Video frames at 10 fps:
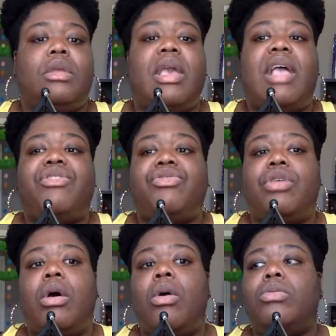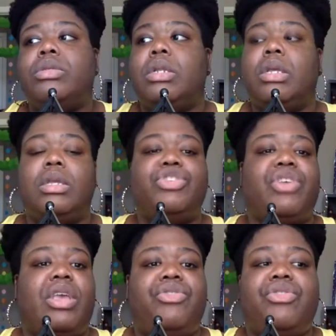The guy just totally
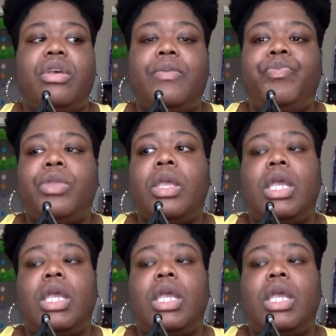changed up.